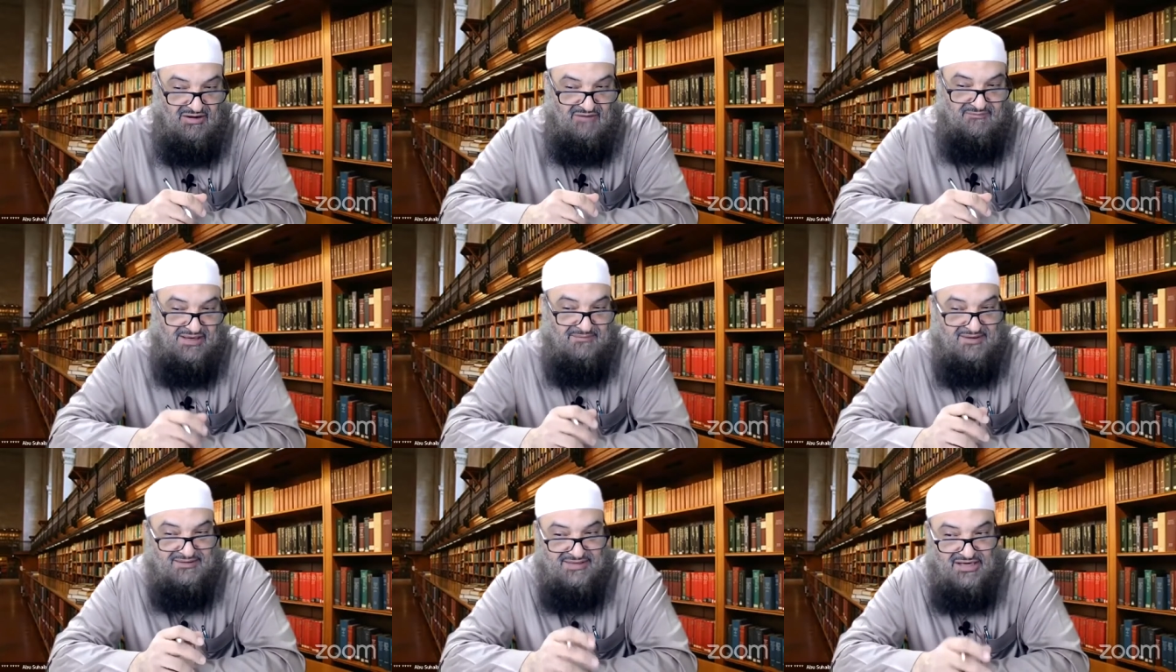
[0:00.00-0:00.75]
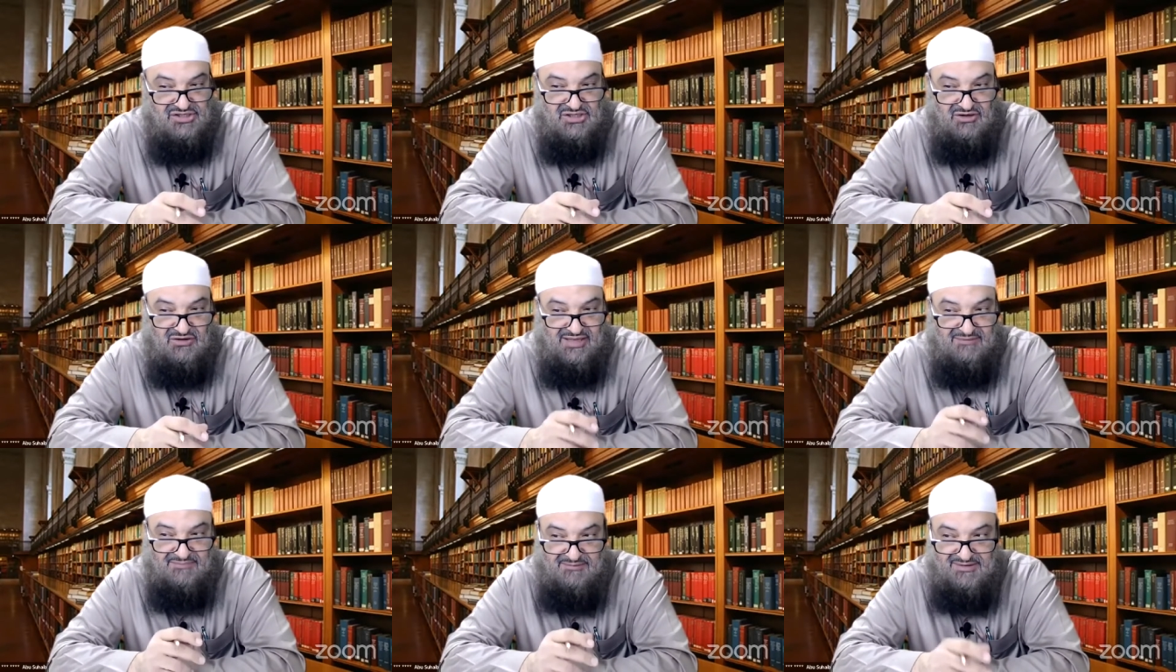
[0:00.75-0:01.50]
of imitation or
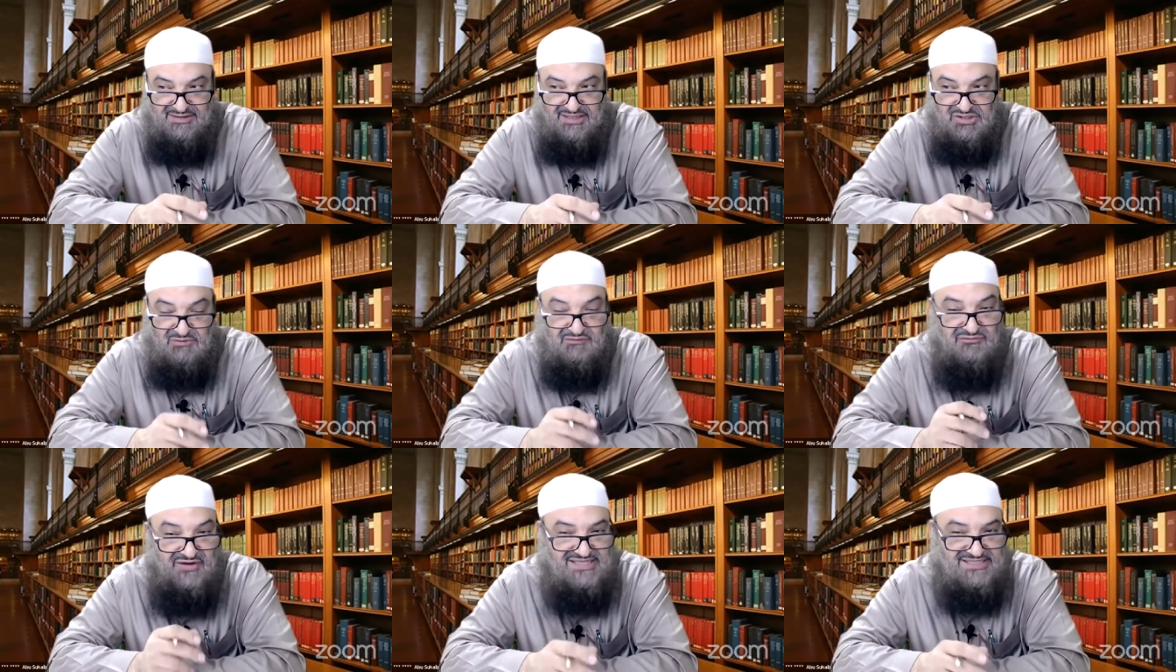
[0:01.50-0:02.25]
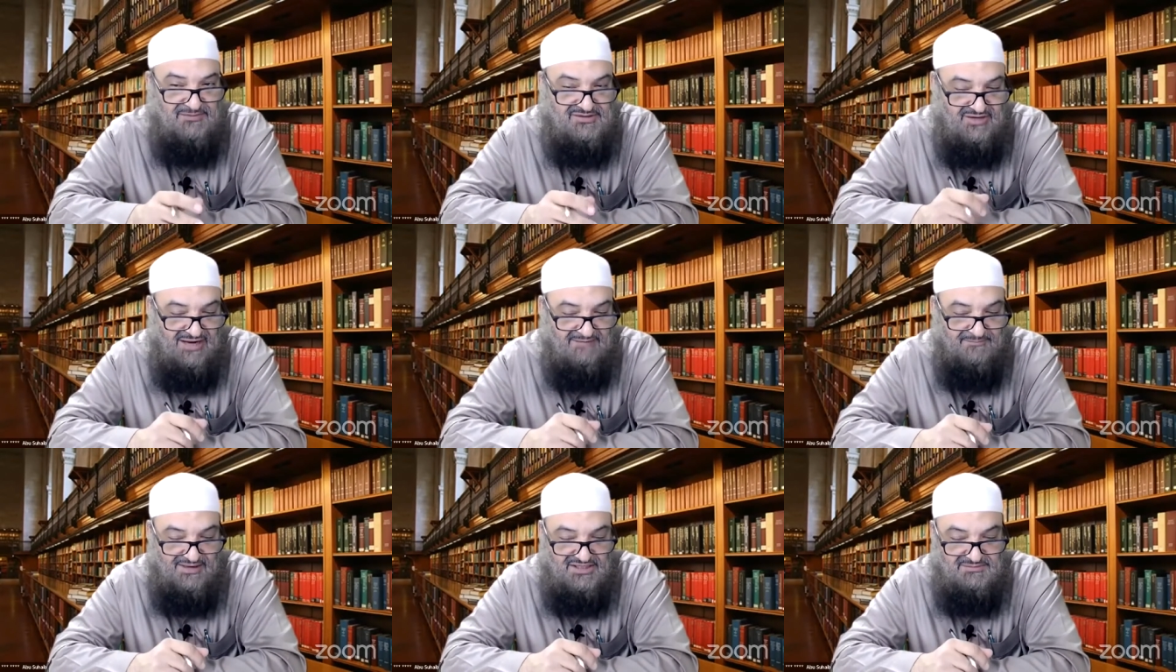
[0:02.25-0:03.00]
the implementation of a fixed prescribed
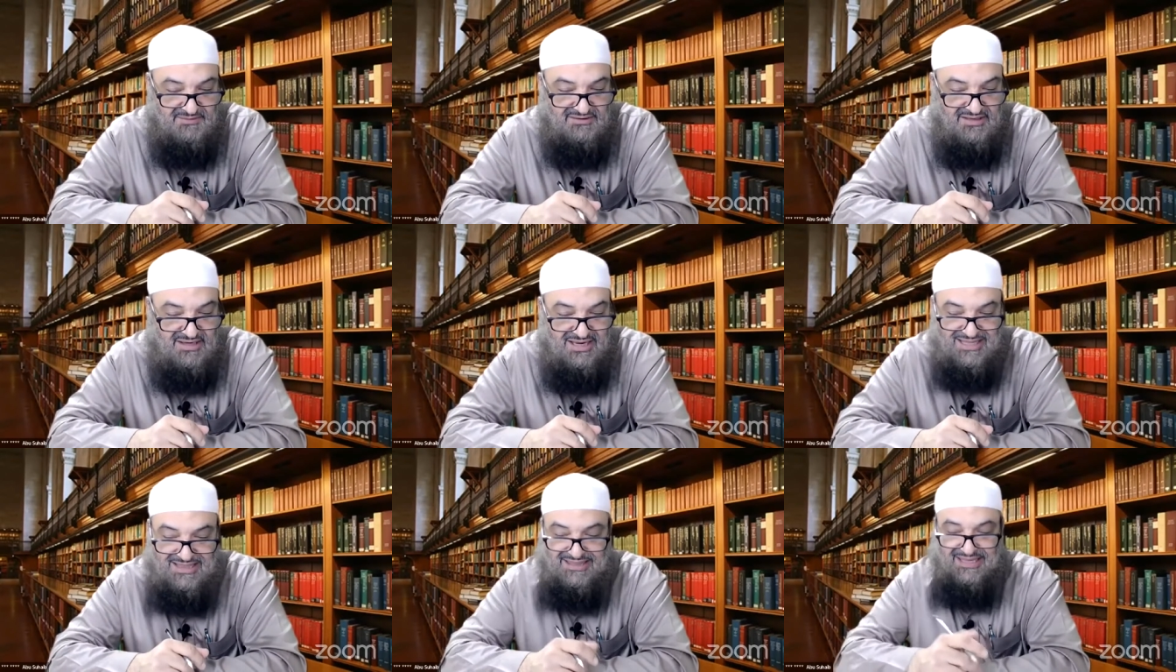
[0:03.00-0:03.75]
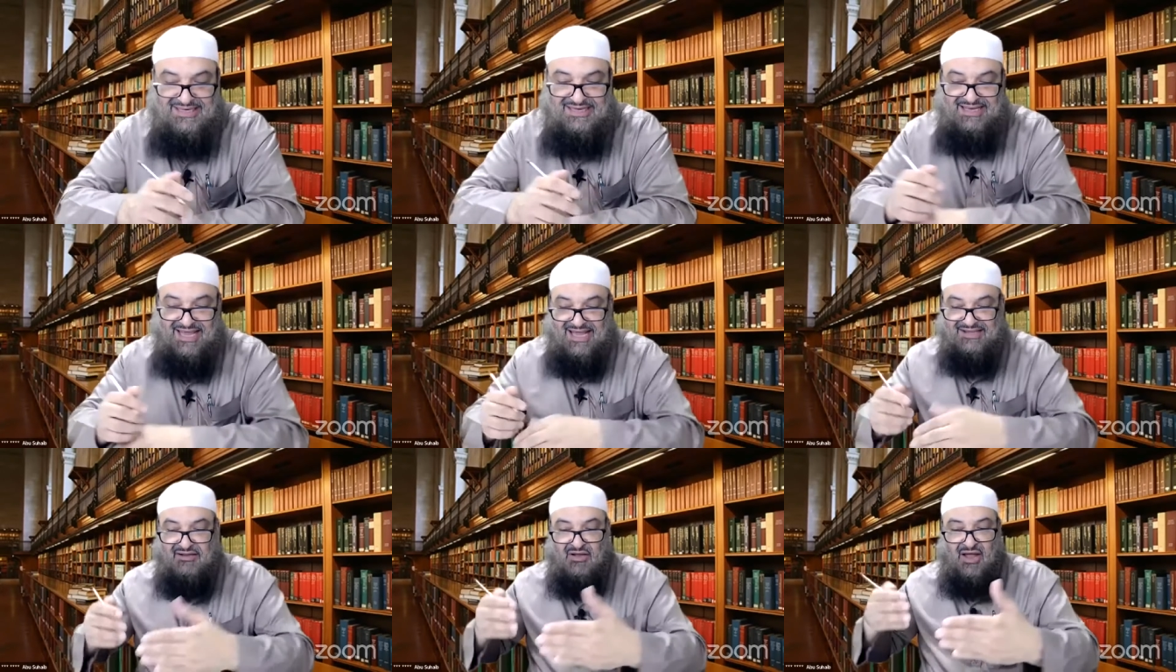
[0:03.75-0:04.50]
punishment, then he
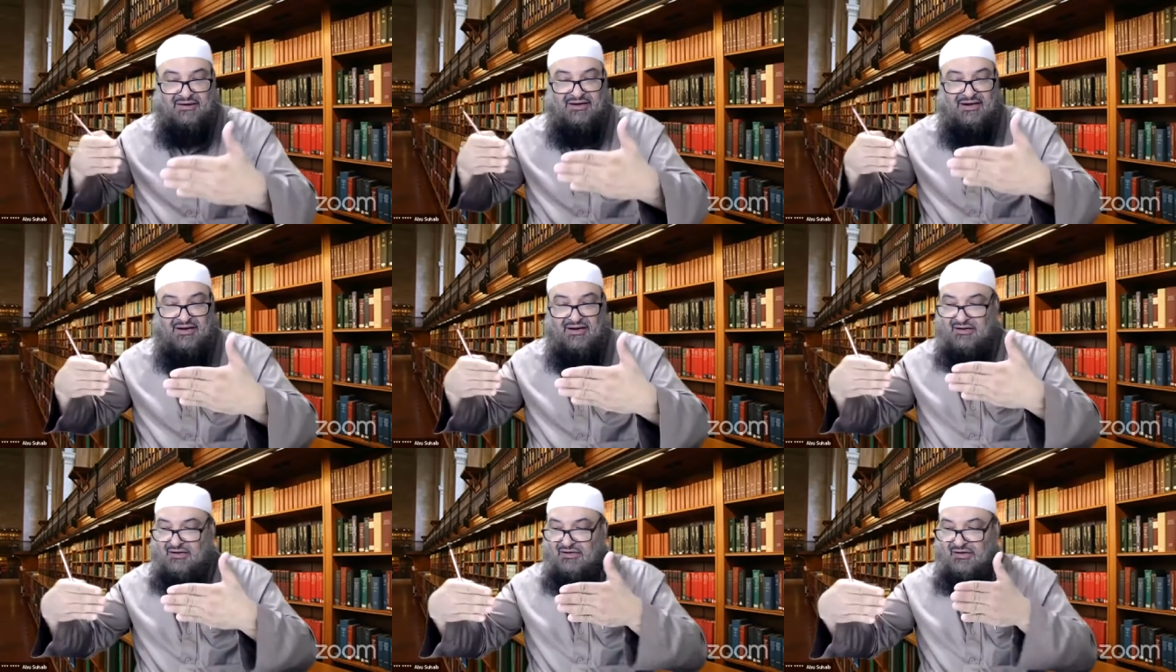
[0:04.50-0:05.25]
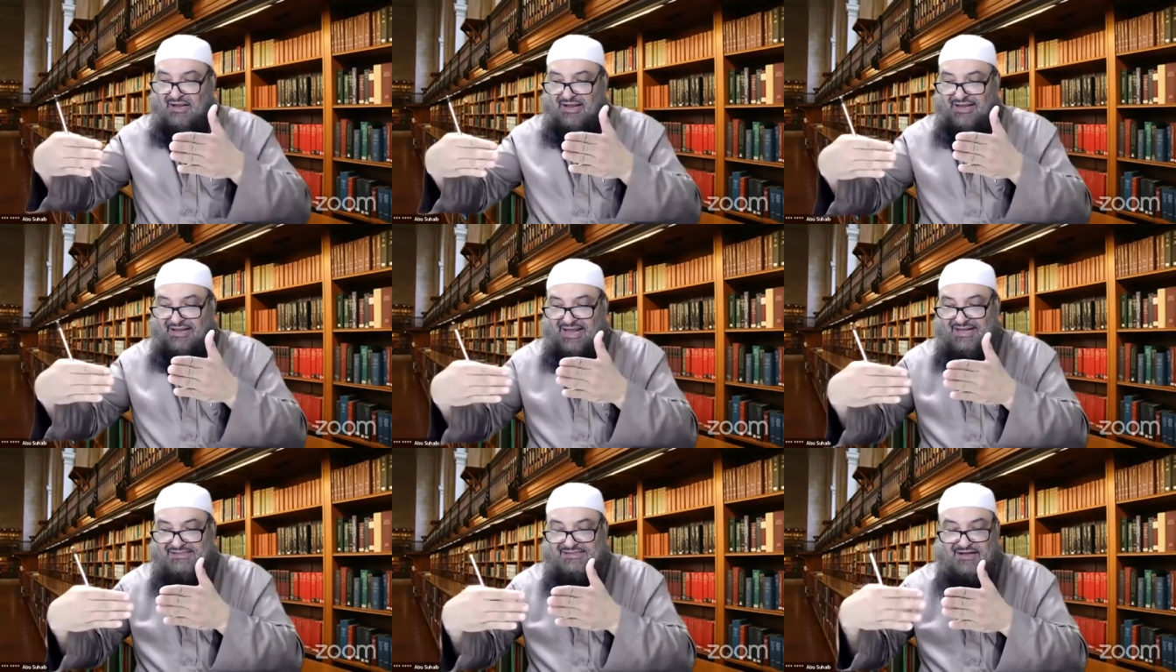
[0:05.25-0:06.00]
had gone
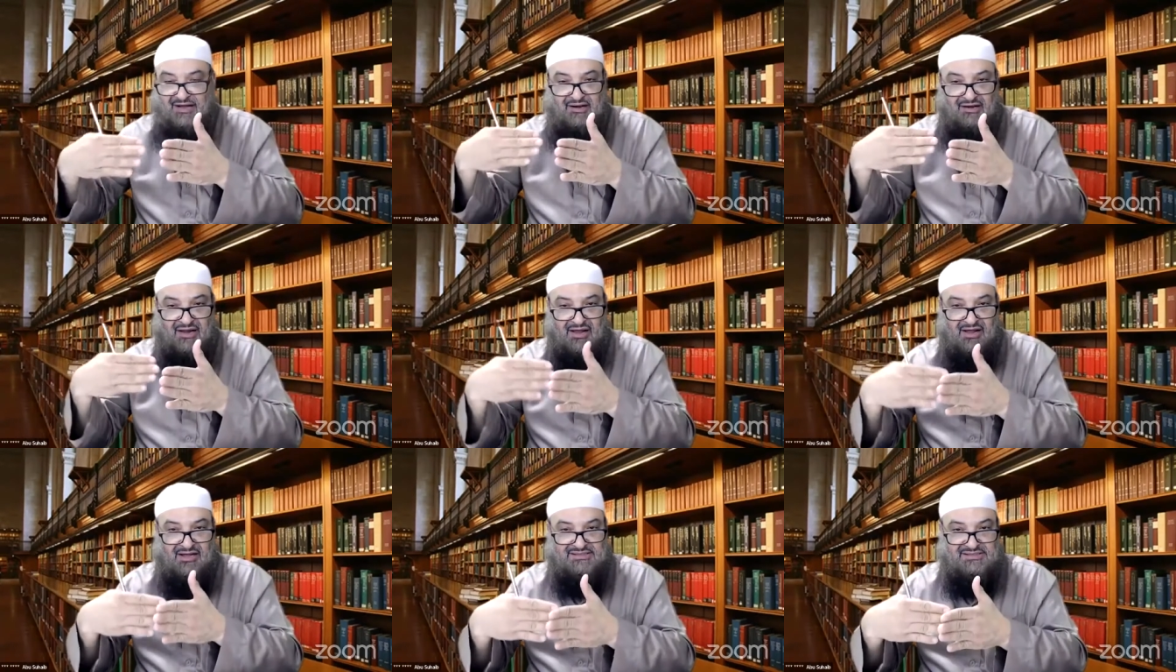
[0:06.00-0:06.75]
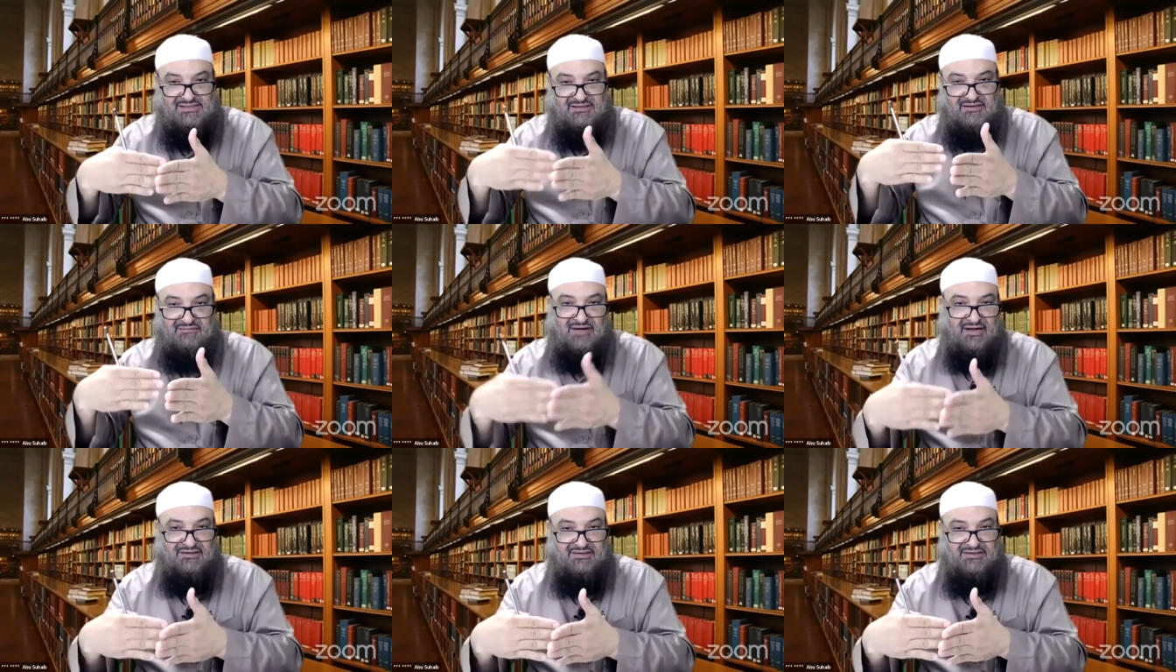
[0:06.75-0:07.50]
against Allah's
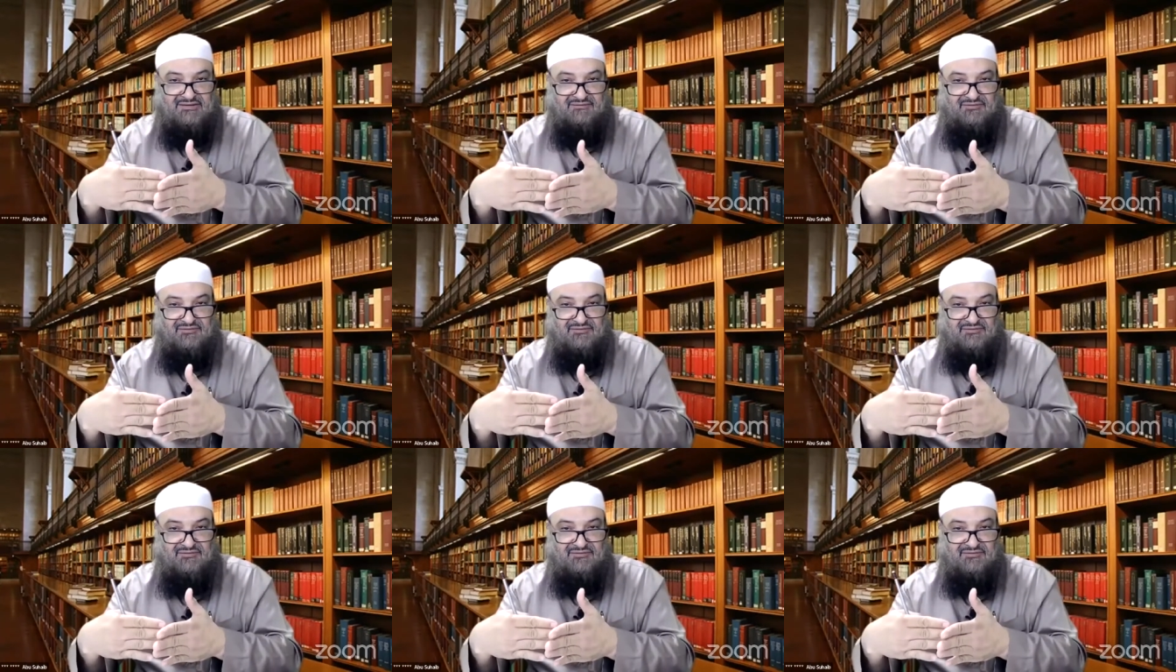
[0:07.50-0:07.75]
command.